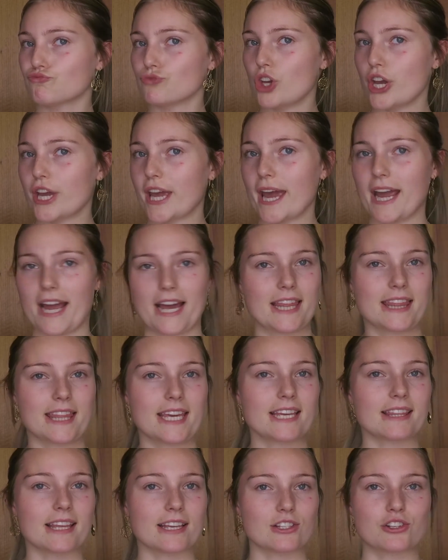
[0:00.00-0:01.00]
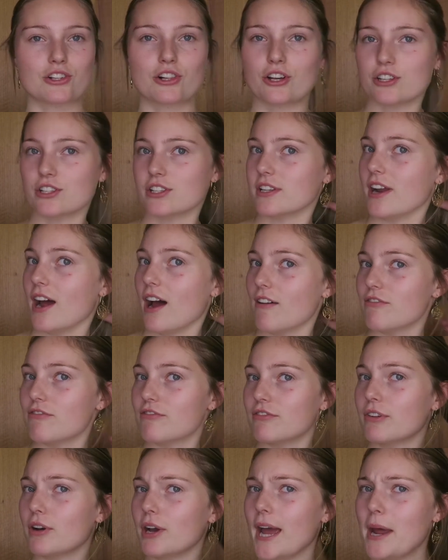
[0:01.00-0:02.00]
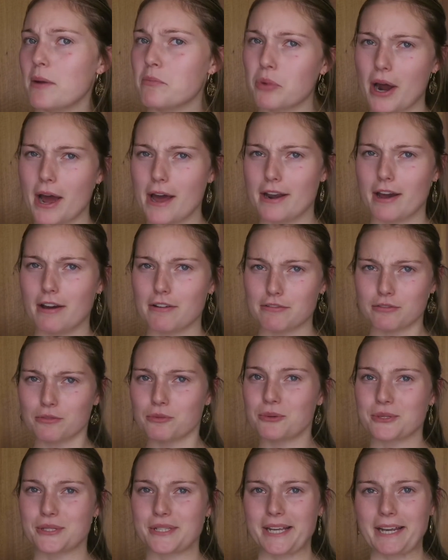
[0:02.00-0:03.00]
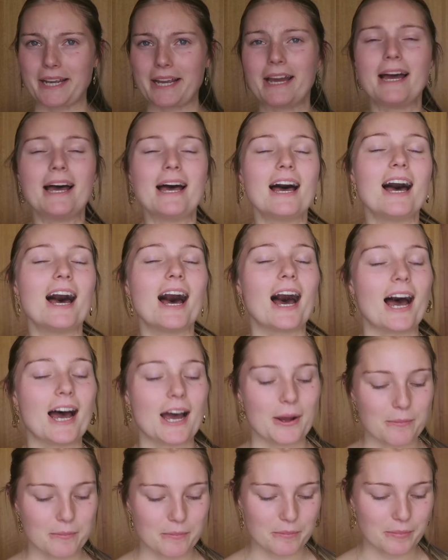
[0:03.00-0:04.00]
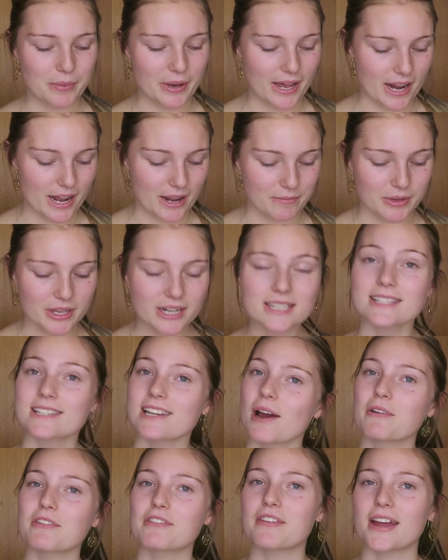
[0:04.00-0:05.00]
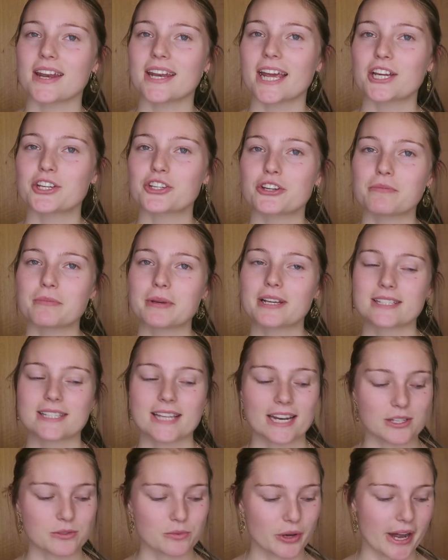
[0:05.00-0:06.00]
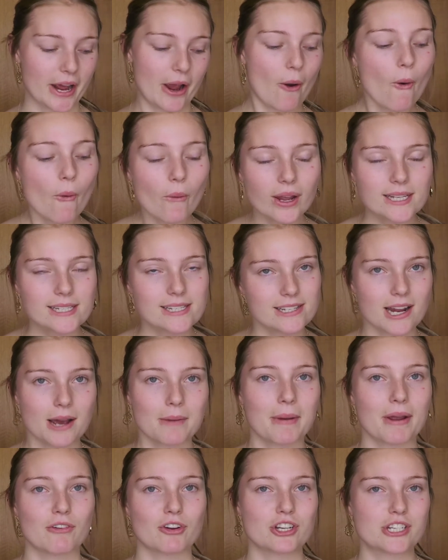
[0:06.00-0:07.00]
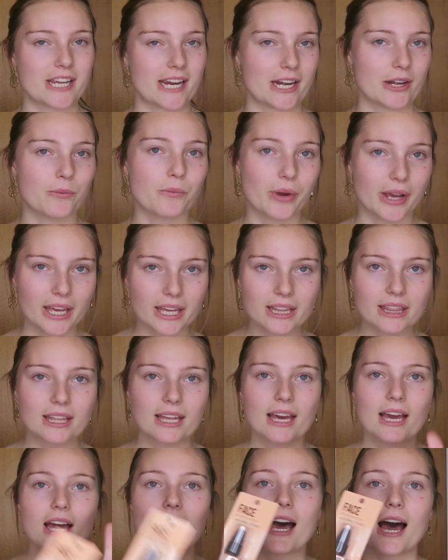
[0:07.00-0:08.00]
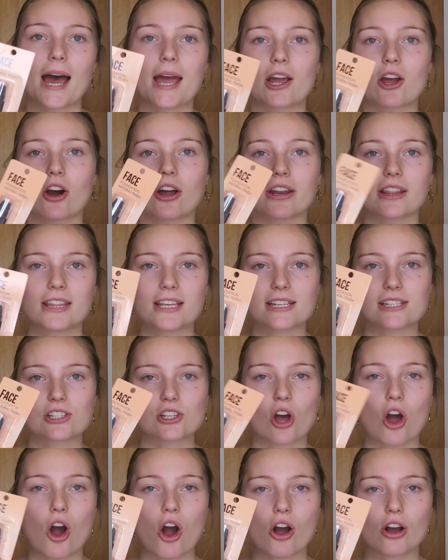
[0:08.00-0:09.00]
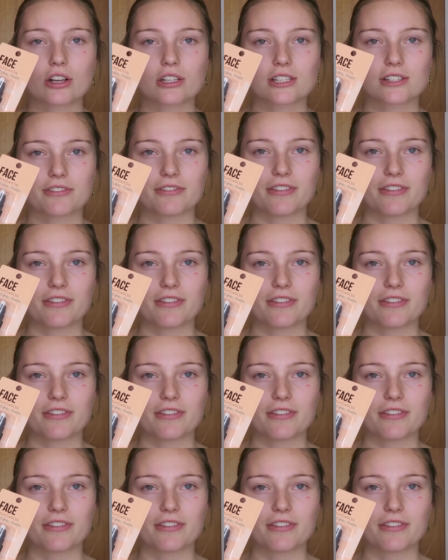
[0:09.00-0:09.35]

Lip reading: Okay, I think that's close enough and bright enough, we'll see. But I'm gonna start with foundation because that is what I always start my routine with. I got this Ox